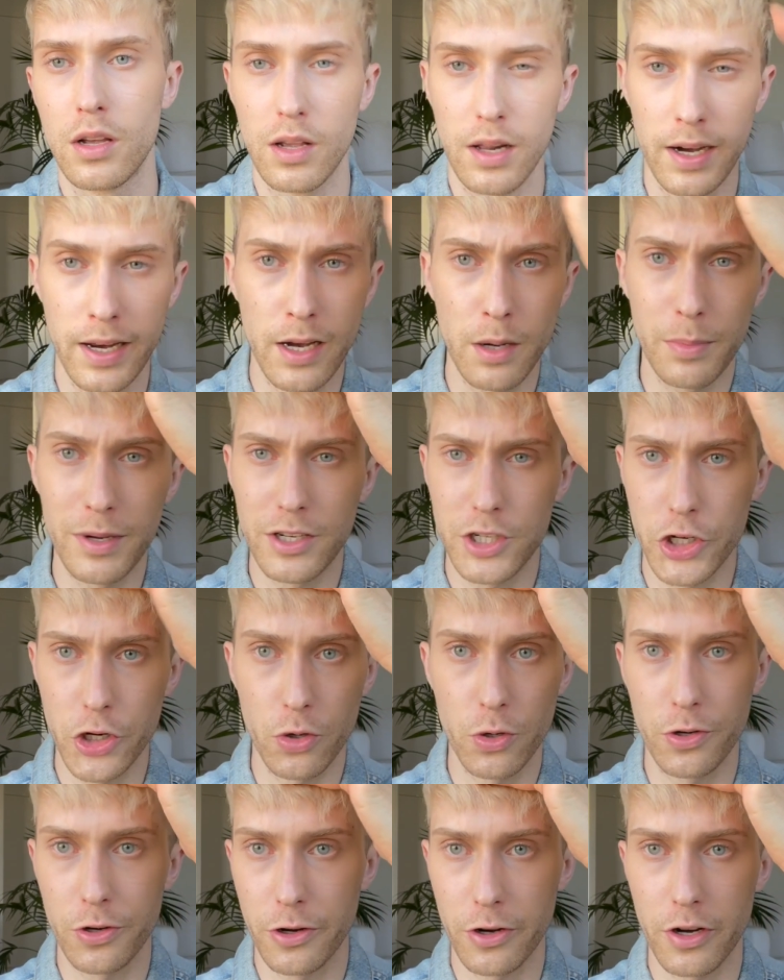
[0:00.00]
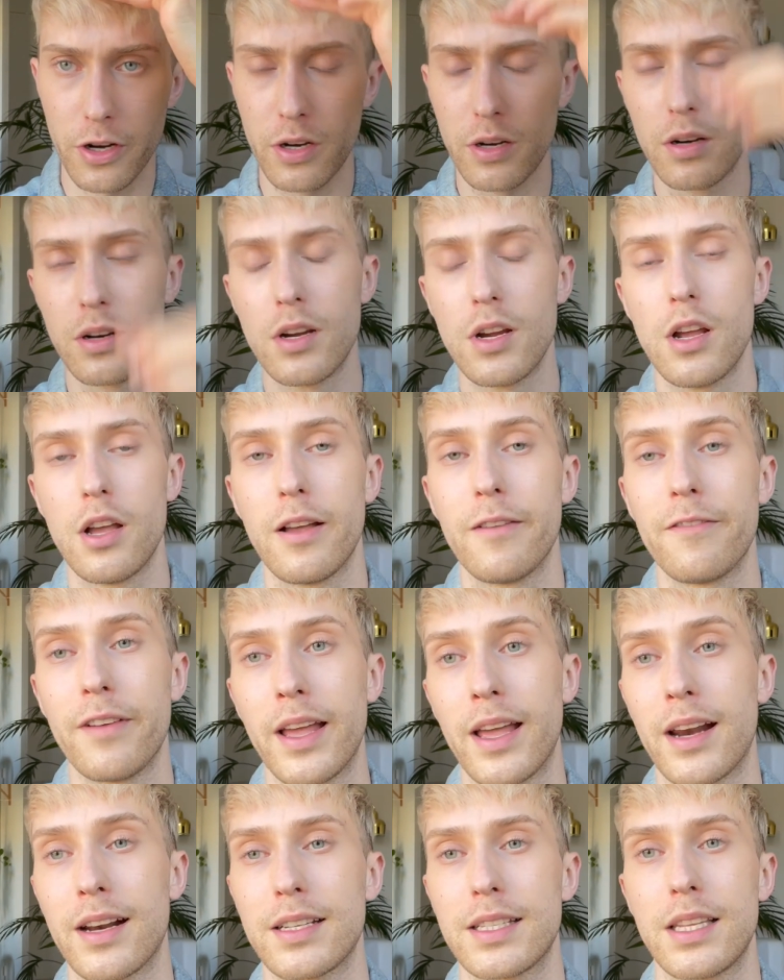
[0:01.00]
a little bit shorter
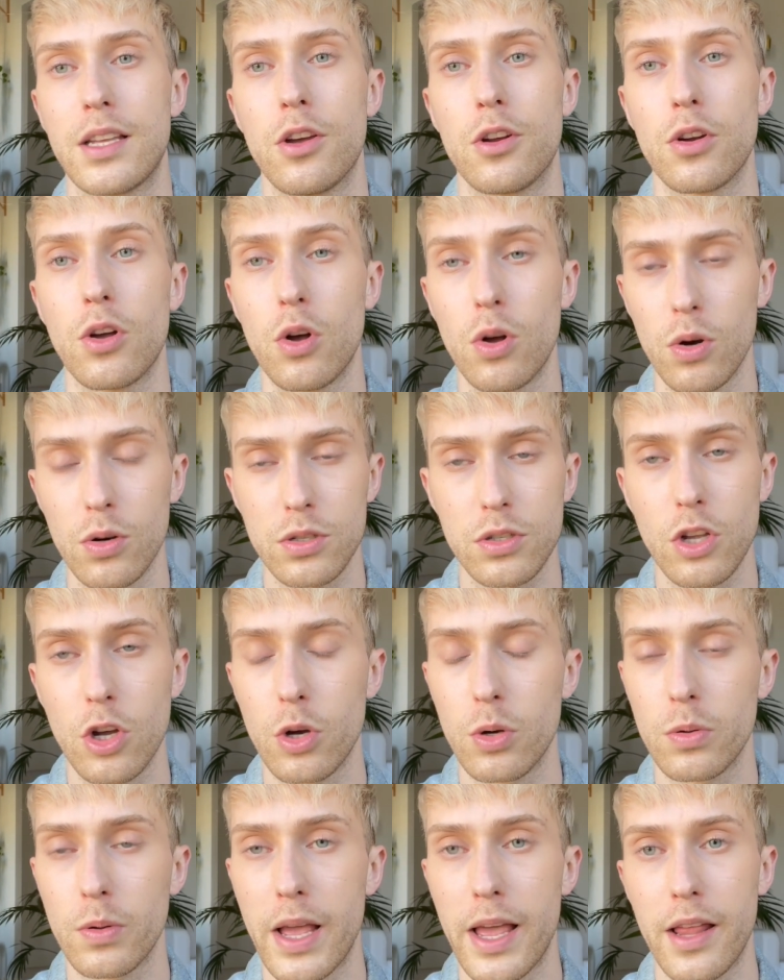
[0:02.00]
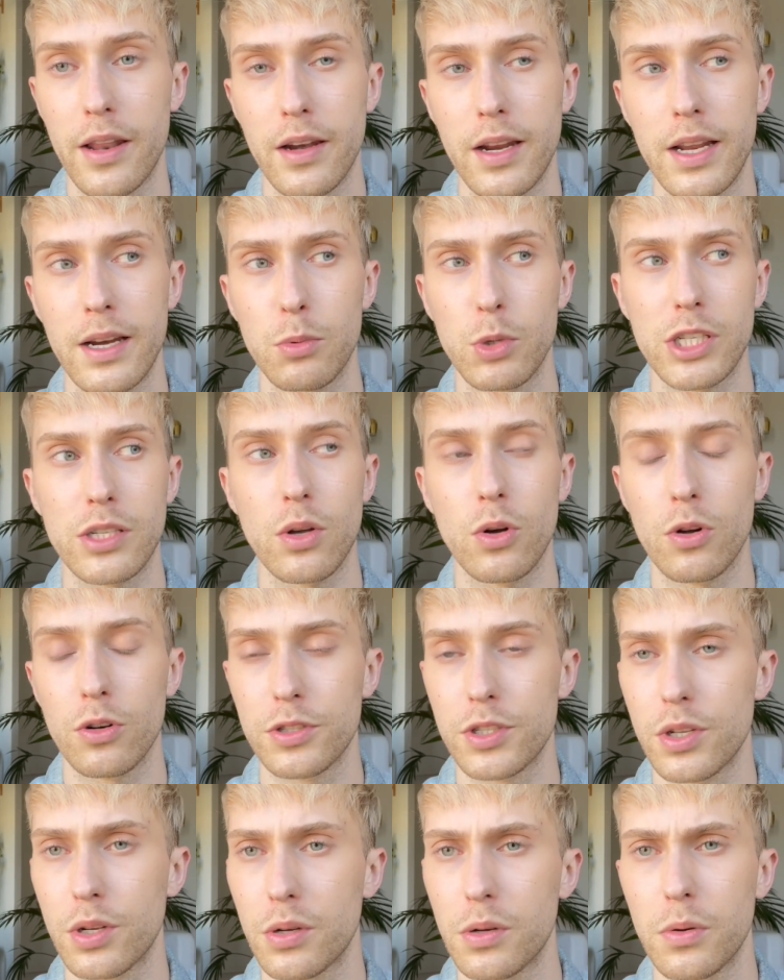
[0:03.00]
version also and it was
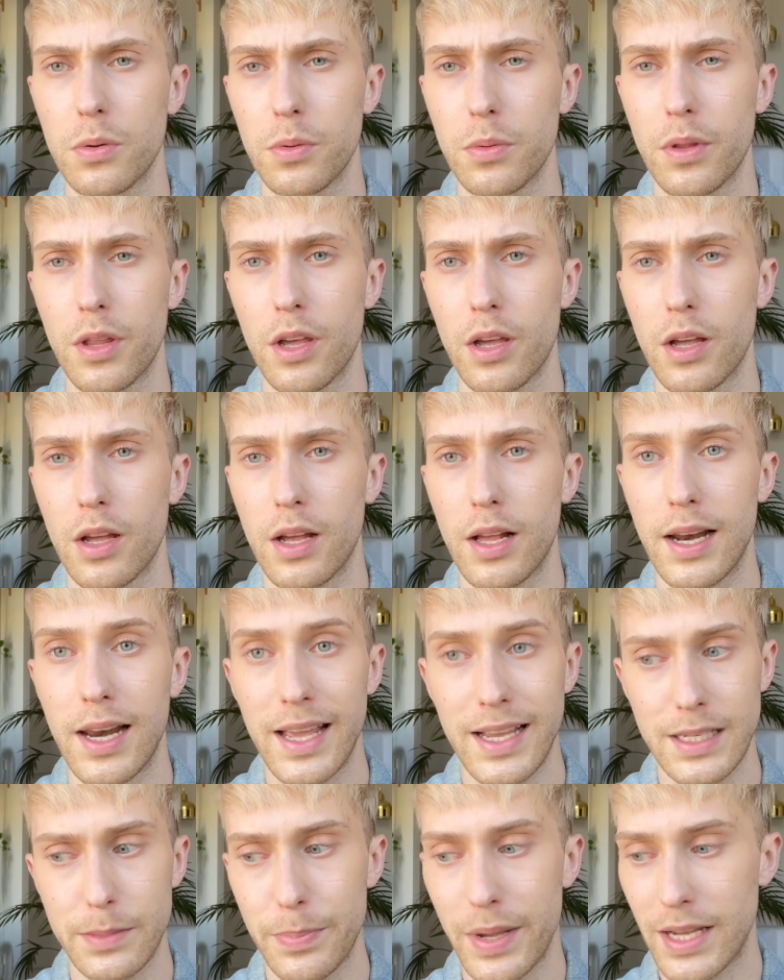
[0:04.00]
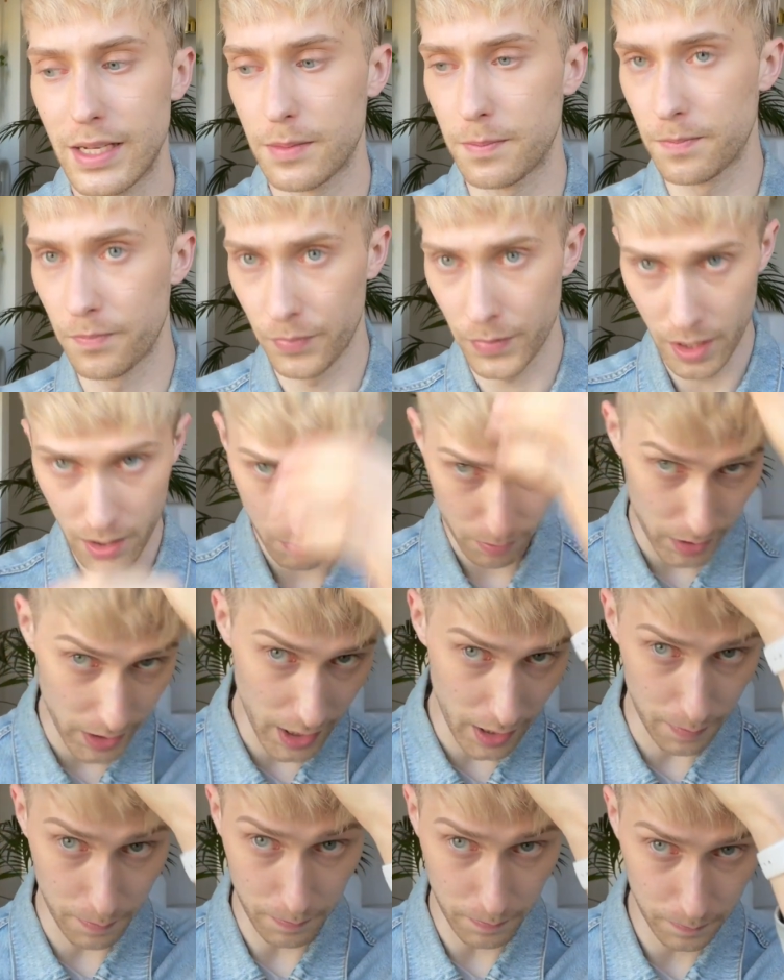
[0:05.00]
also the lace base but
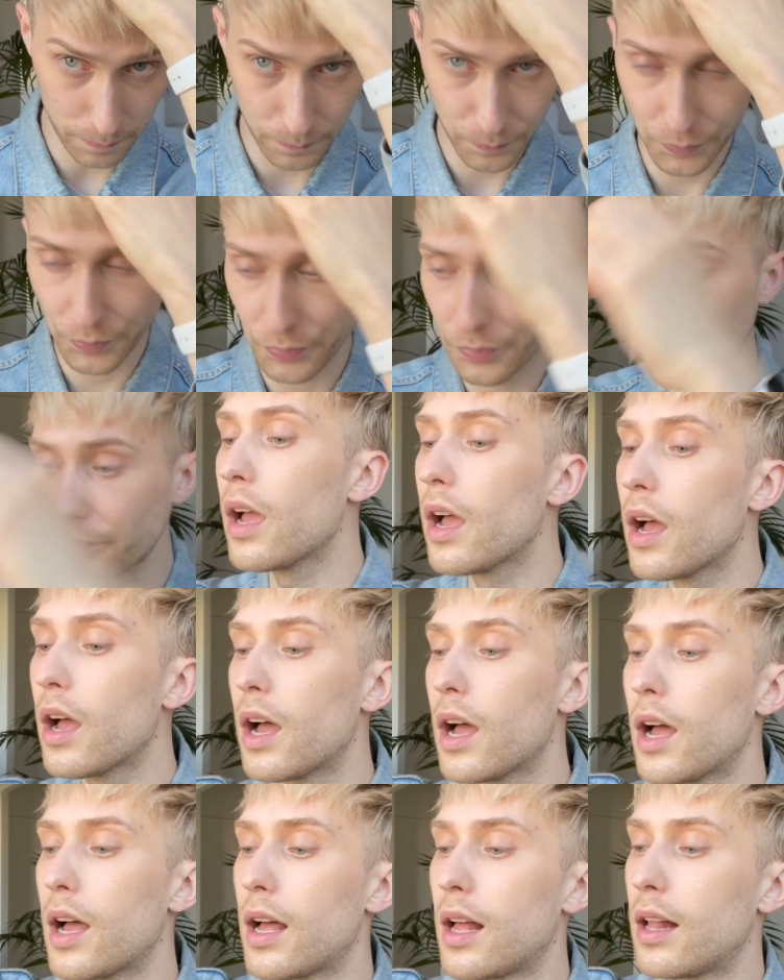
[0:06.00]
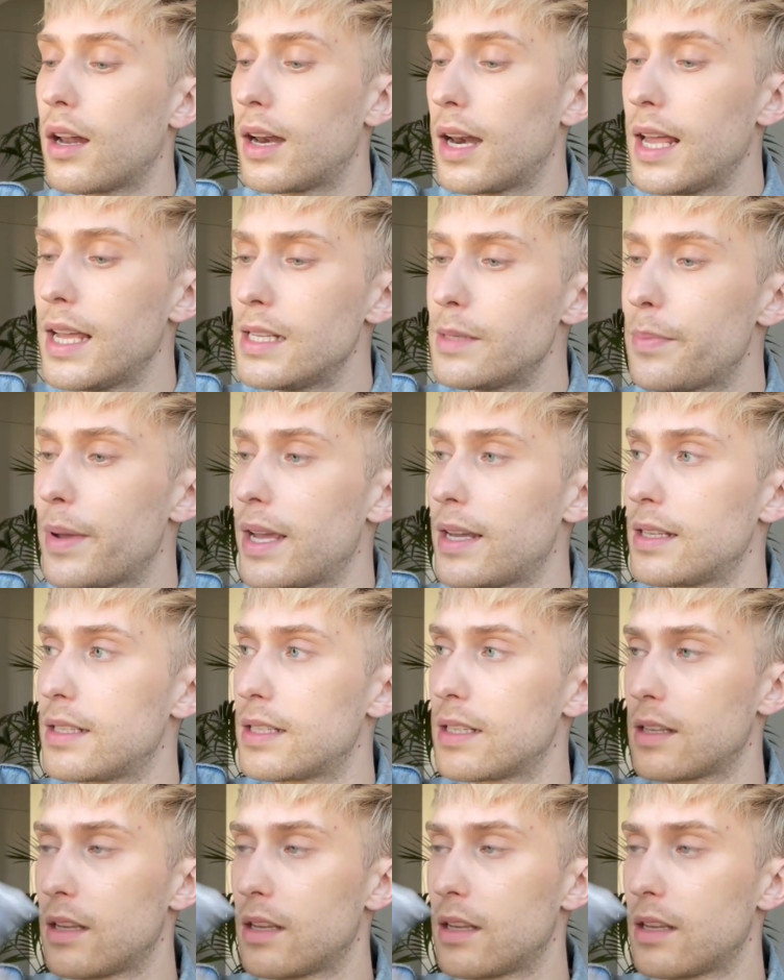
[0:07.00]
yeah uh, lace base